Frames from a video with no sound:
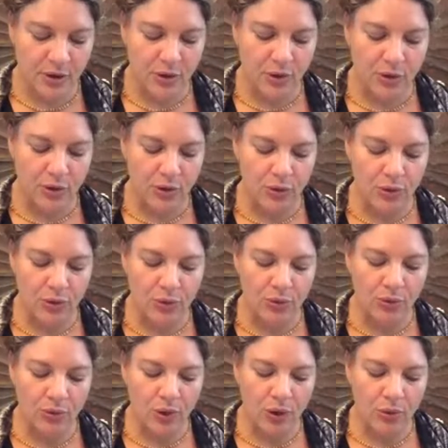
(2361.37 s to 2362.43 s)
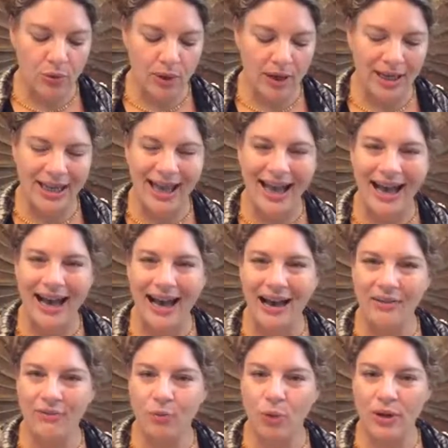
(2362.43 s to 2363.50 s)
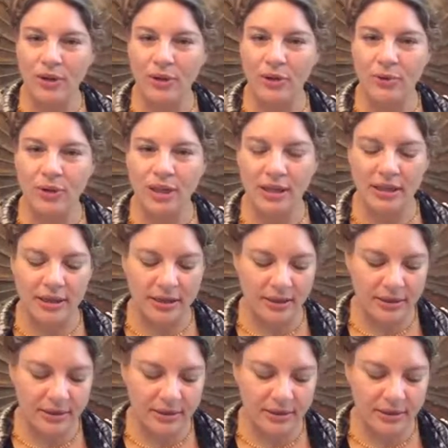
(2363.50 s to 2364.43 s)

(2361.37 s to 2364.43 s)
You already have what you need.